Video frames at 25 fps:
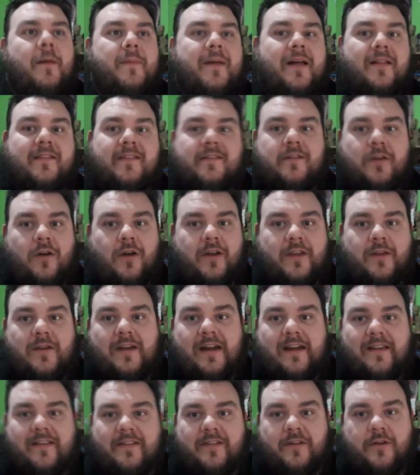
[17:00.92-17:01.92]
be able to talk you
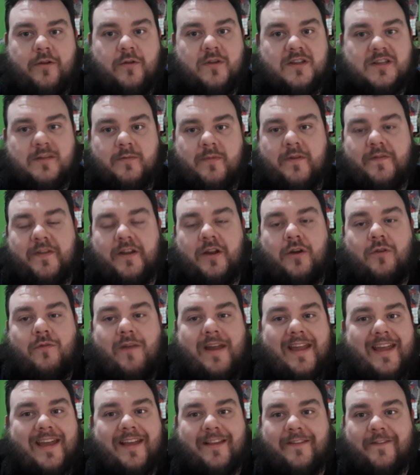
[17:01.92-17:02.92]
guys through some of the
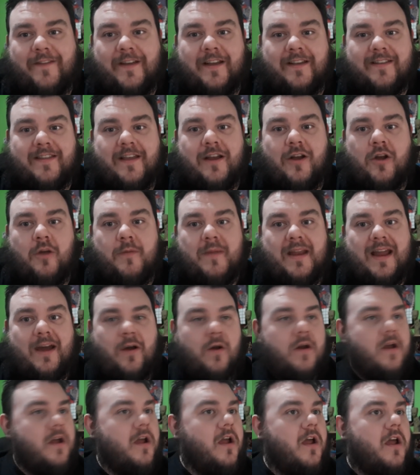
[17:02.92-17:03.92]
greatest figures that are coming
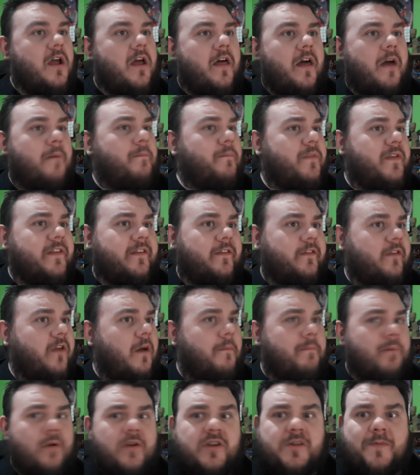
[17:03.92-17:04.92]
out. Uh, there's a
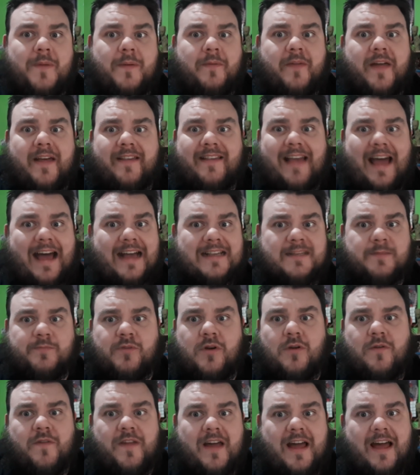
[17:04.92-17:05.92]
bunch of people there. There's
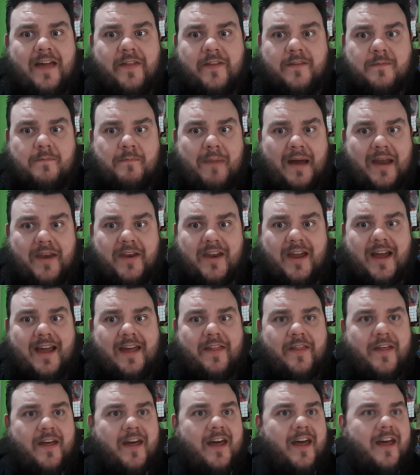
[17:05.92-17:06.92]
Hasbro there. There's
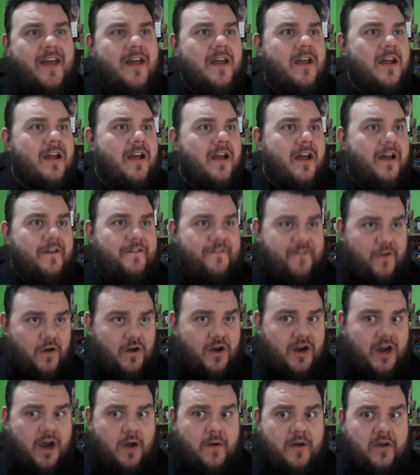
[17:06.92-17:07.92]
Bandai there.
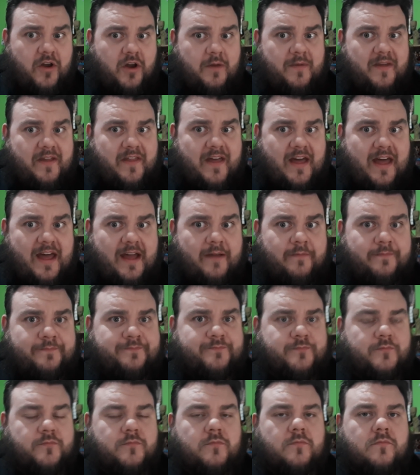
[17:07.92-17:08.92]
Funko are going to be there.
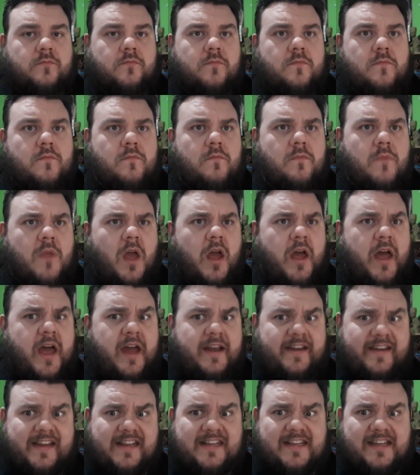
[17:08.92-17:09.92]
Uh,
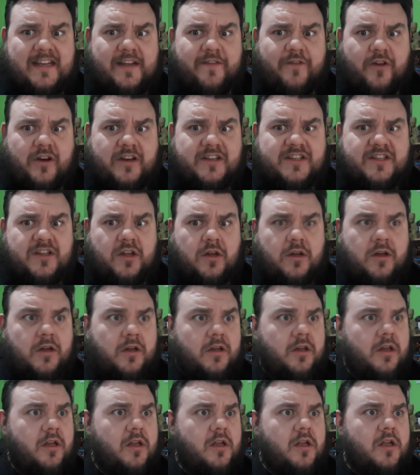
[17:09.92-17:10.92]
Disney have got a stall.